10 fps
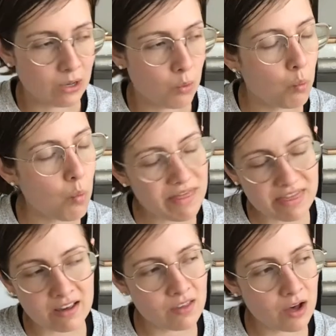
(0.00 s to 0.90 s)
One
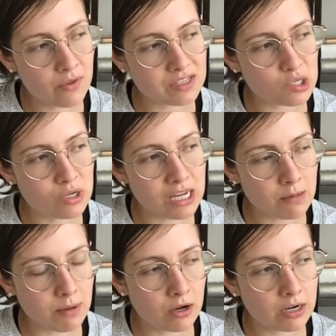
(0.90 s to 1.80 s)
thing though that's unique
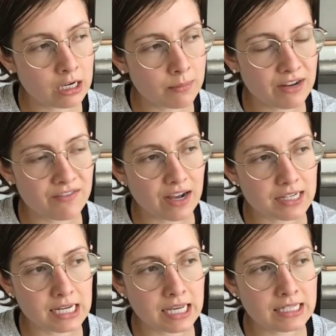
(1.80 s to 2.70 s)
about intermittent
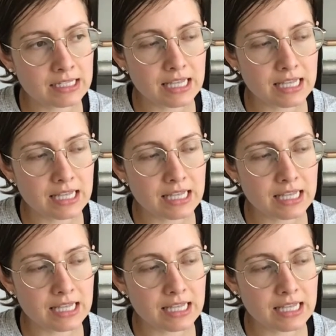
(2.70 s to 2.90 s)
fasting, it,